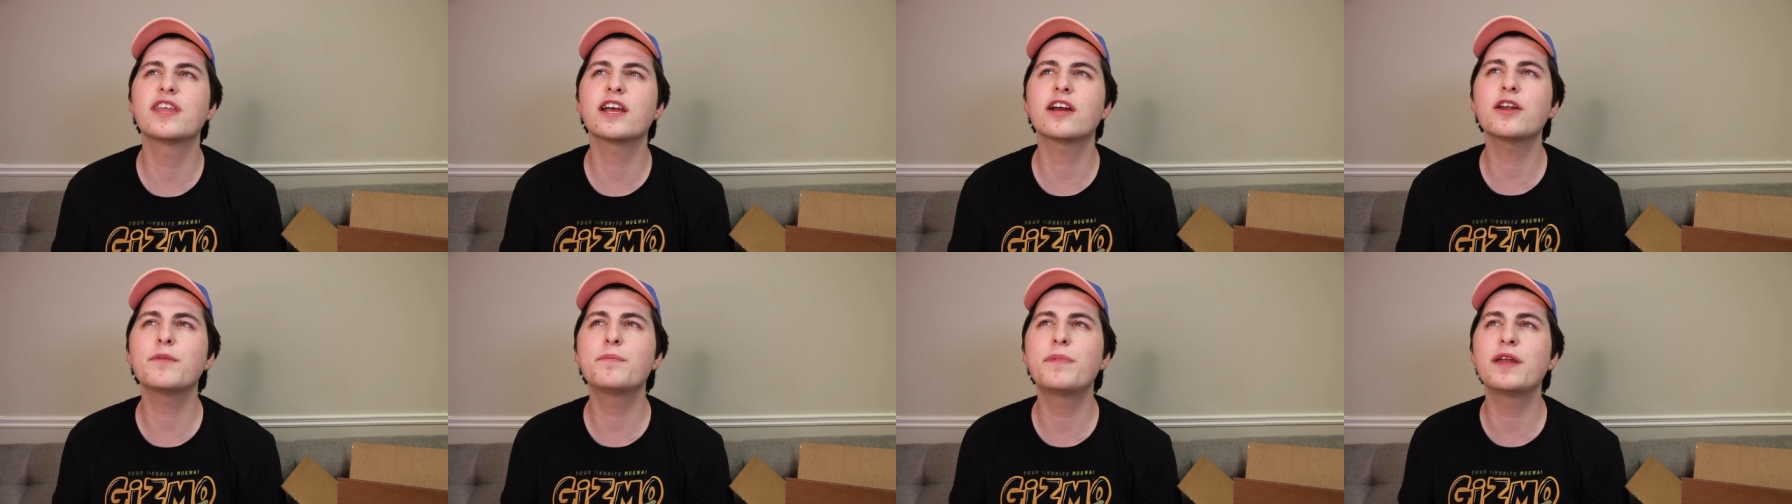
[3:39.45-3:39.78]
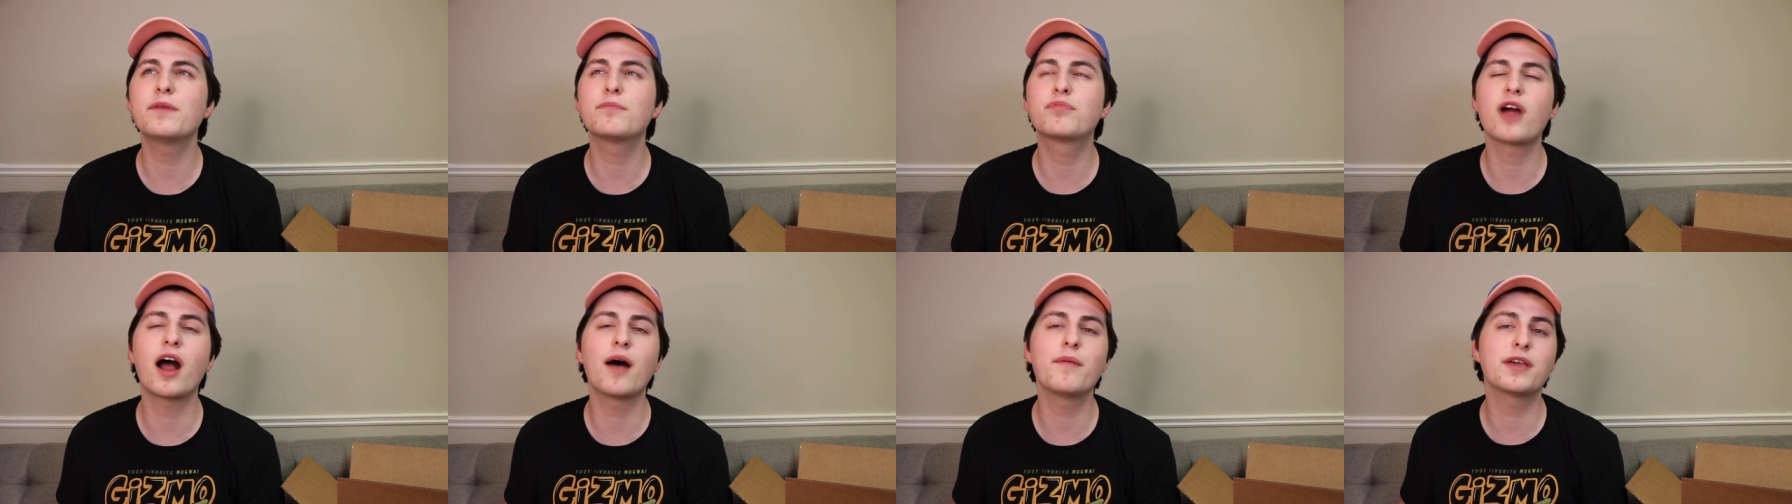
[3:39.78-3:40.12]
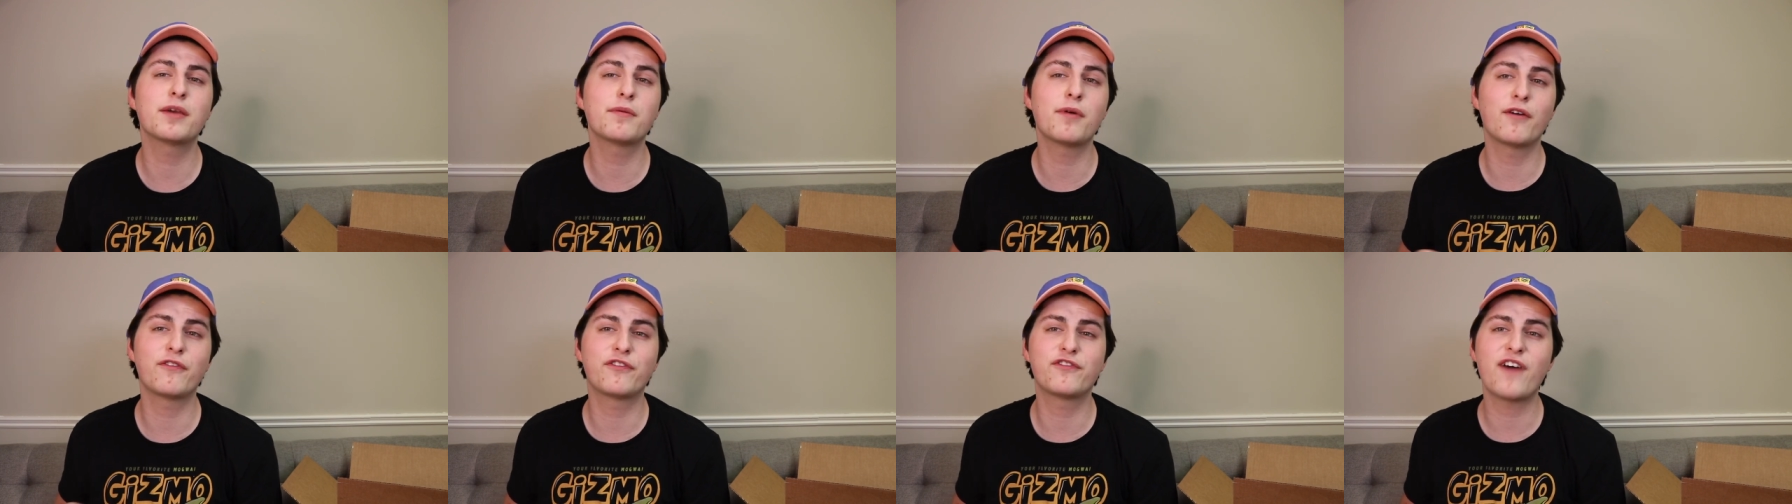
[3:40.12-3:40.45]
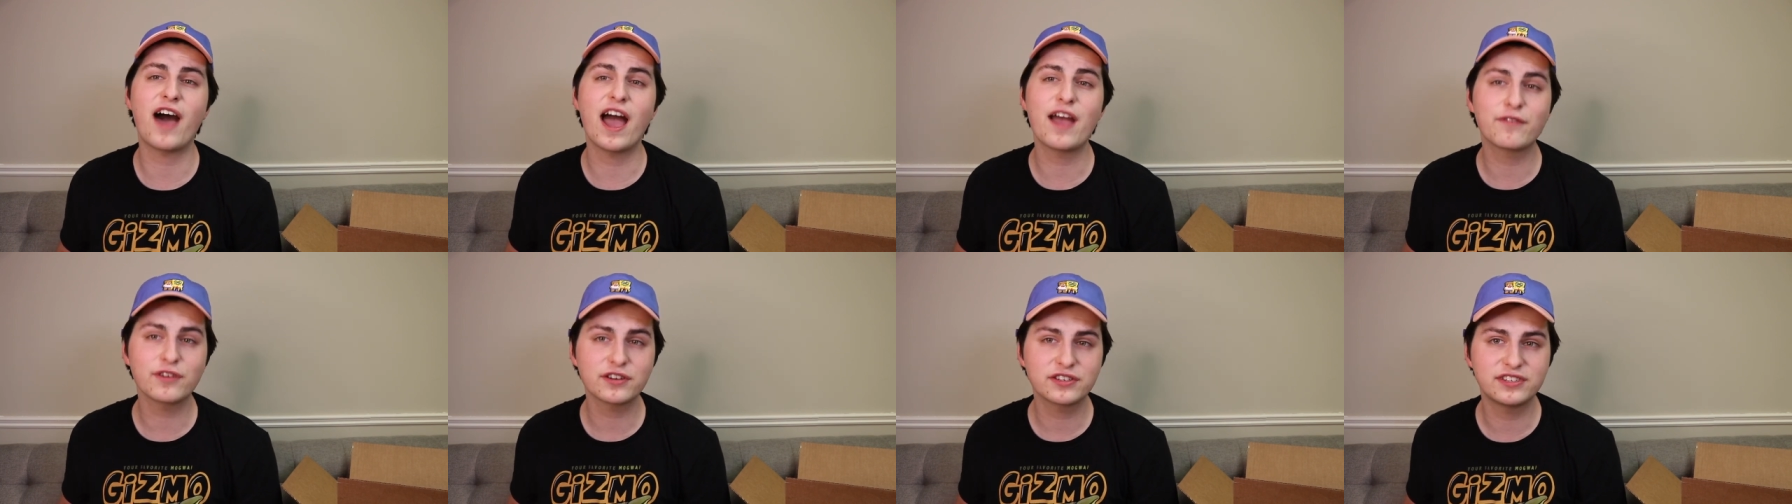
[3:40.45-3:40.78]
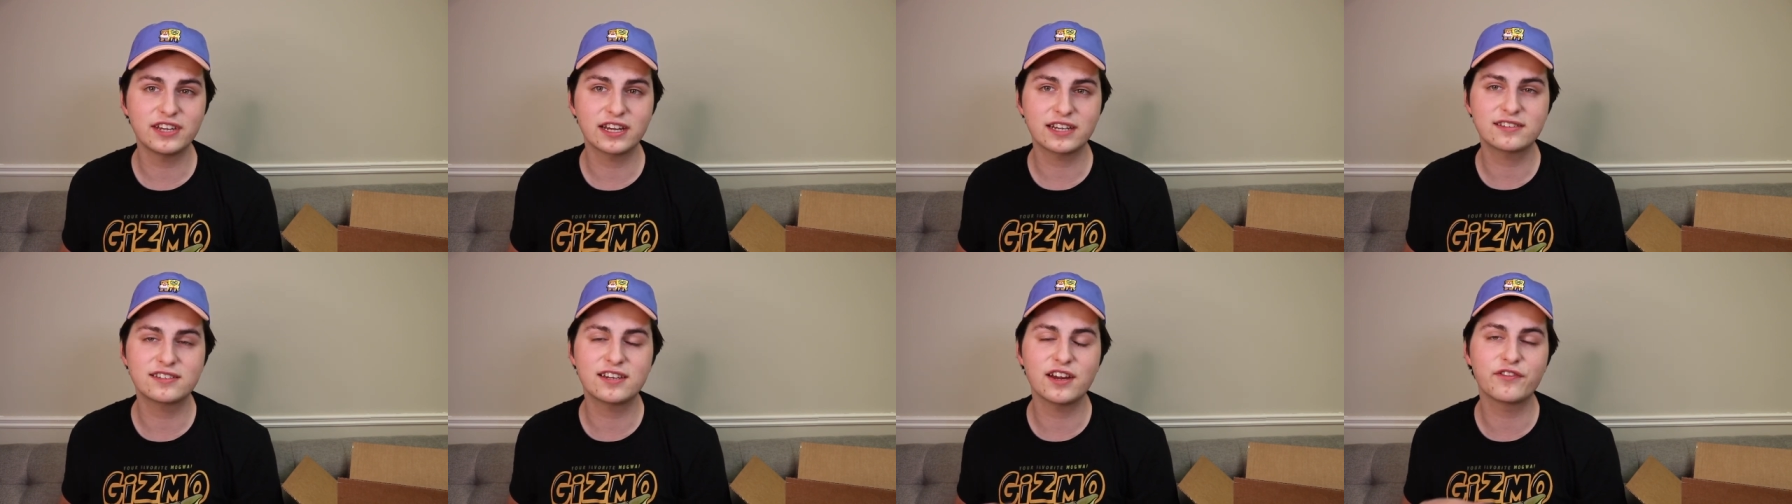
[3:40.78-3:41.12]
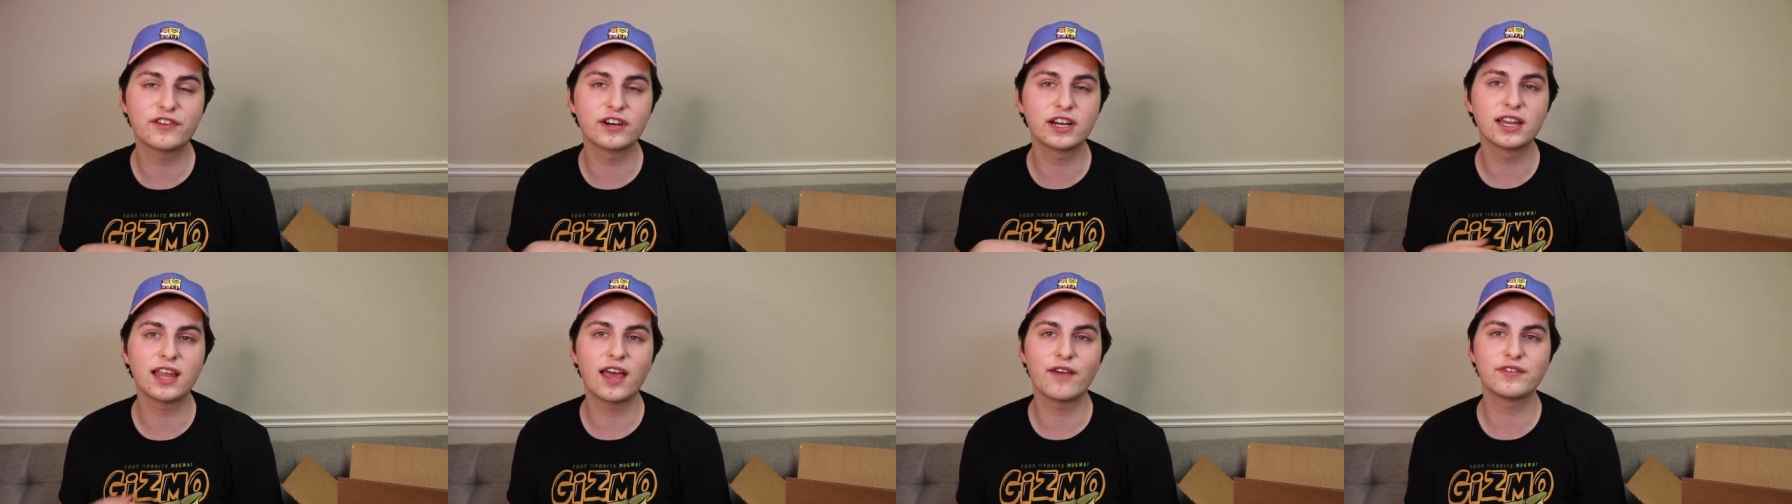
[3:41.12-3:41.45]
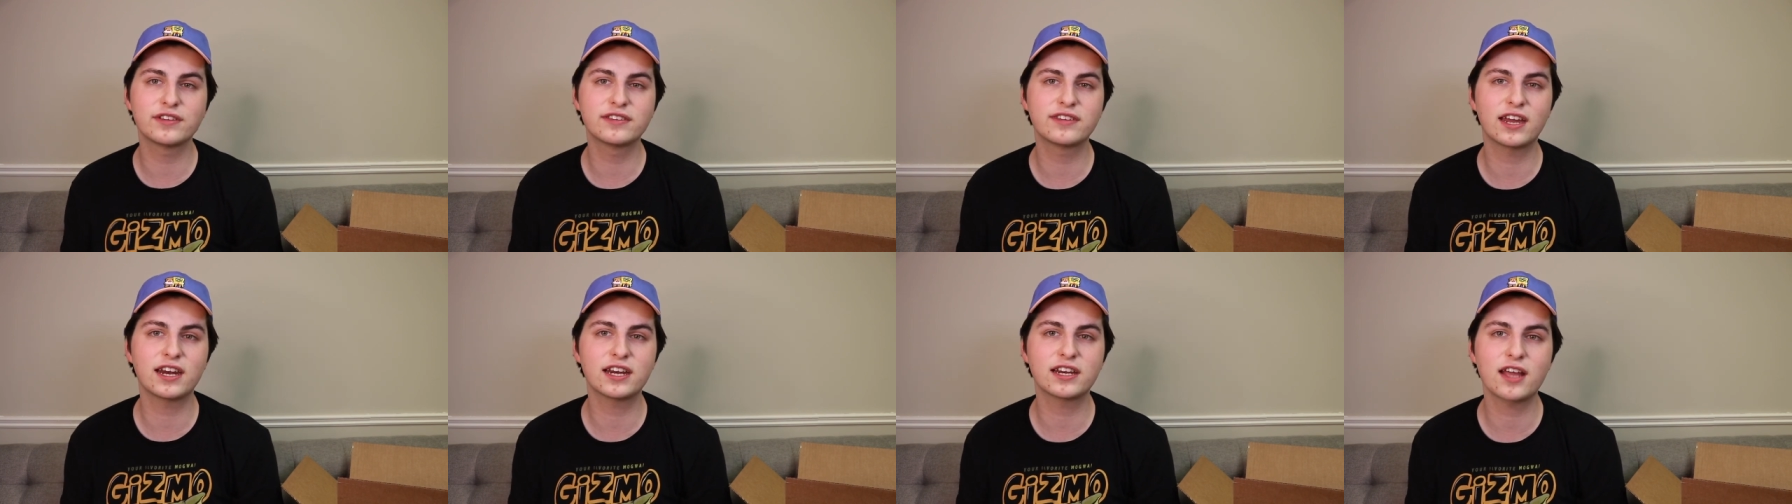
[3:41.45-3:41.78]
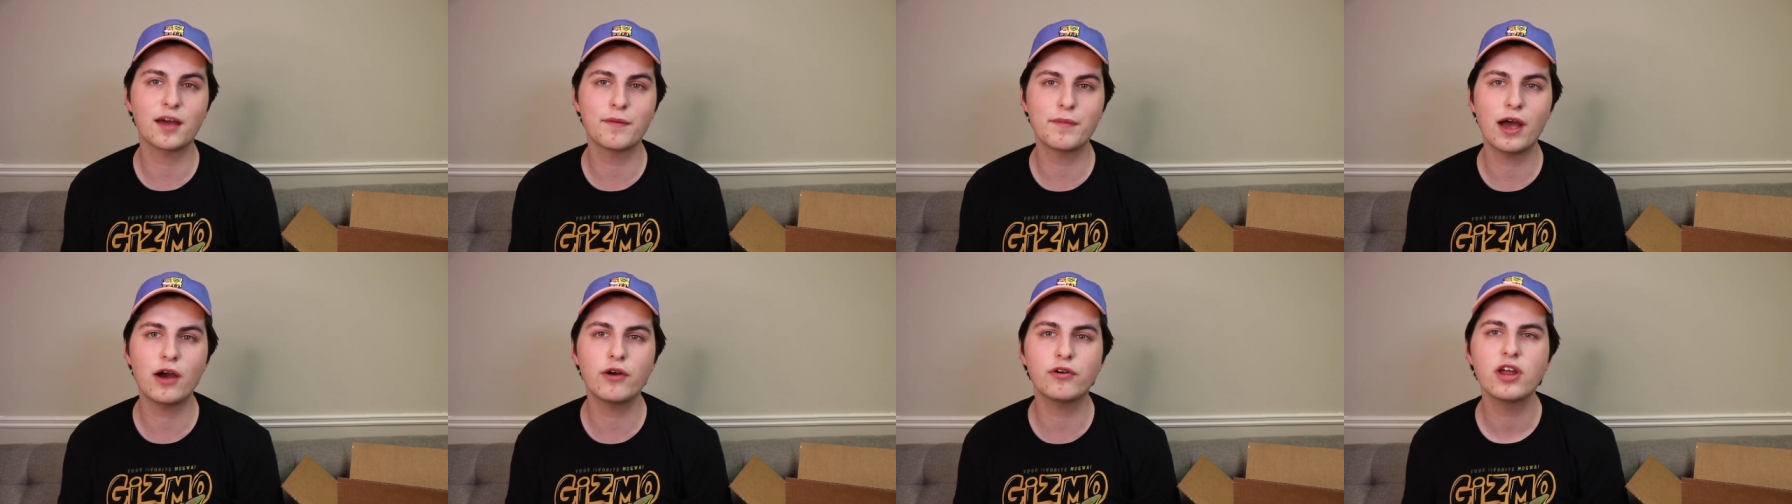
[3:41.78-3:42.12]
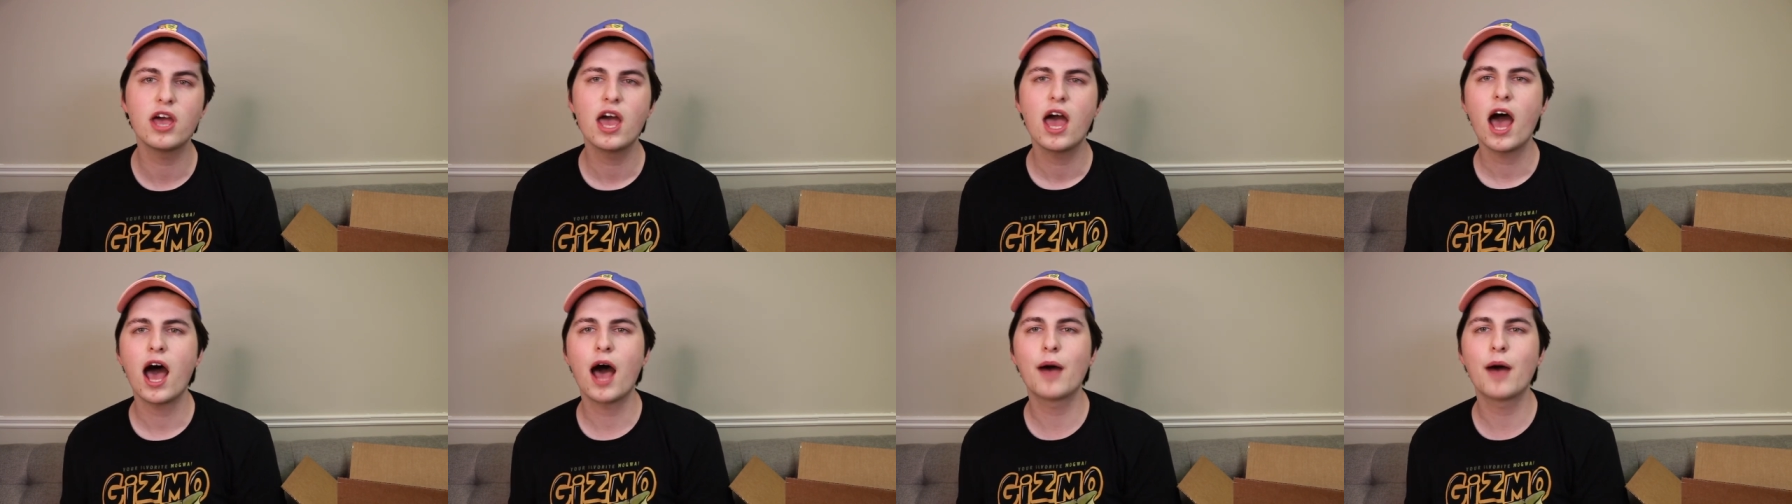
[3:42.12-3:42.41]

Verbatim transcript: there had been probably about 5 or 6 different 11s that had come out,